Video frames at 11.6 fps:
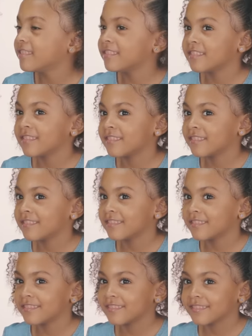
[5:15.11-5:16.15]

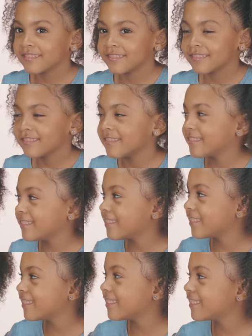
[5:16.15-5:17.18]

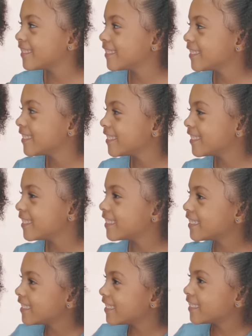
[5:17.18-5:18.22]

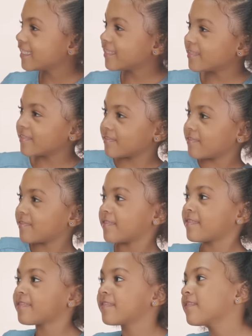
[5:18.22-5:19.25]

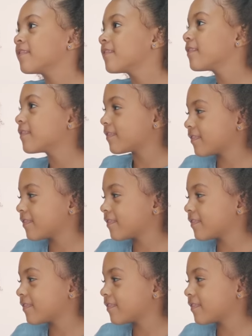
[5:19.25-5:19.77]
This person isn't speaking.